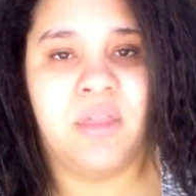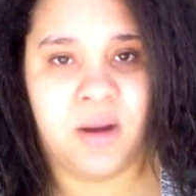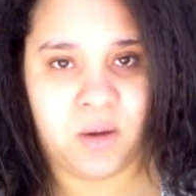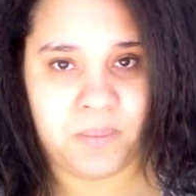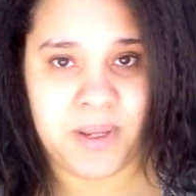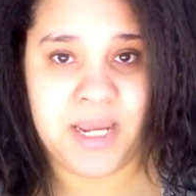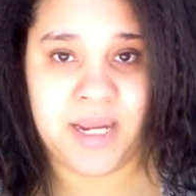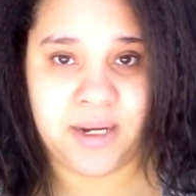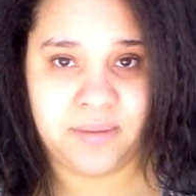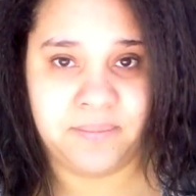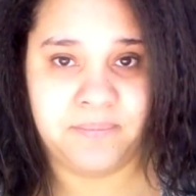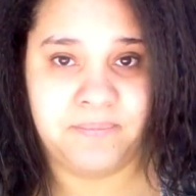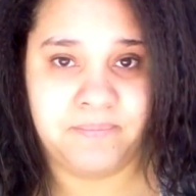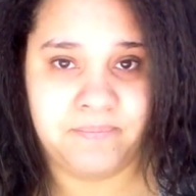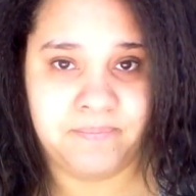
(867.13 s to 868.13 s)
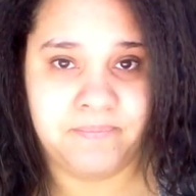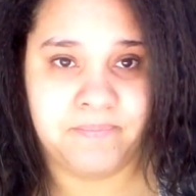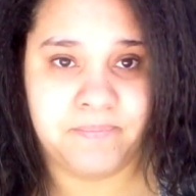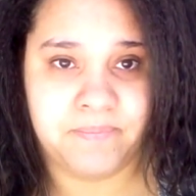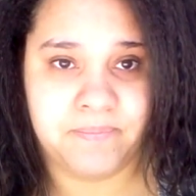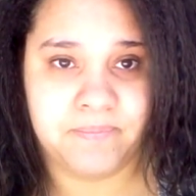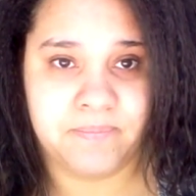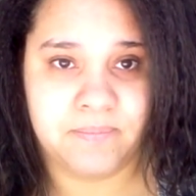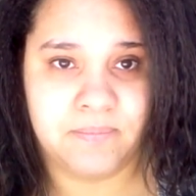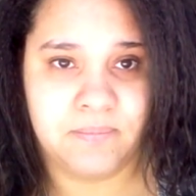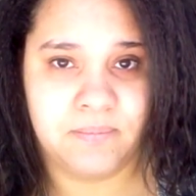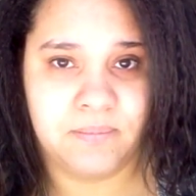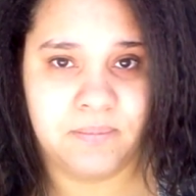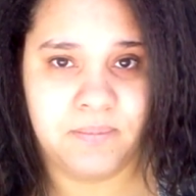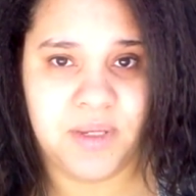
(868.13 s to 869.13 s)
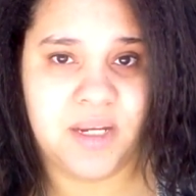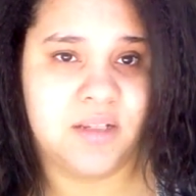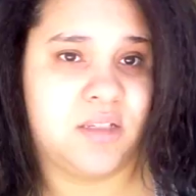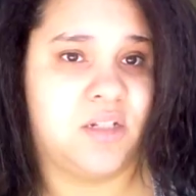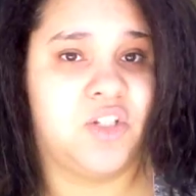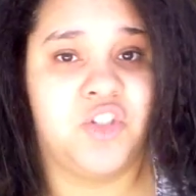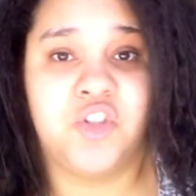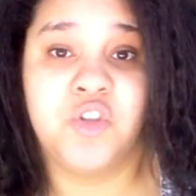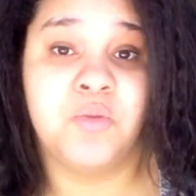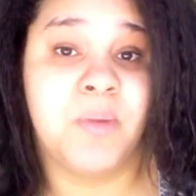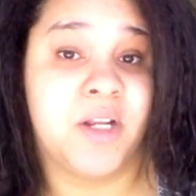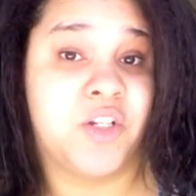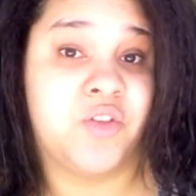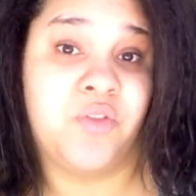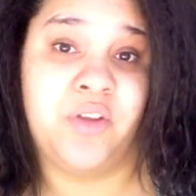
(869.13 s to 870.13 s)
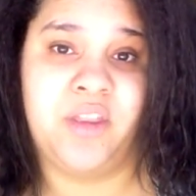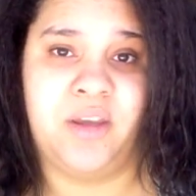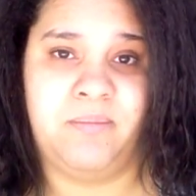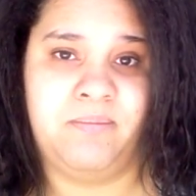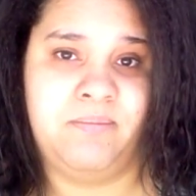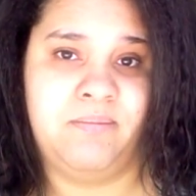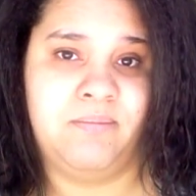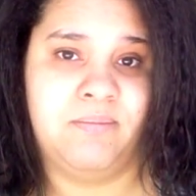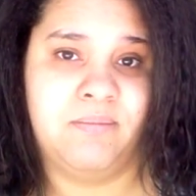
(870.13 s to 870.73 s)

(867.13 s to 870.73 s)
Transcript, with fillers: their pain, because it's too much for them.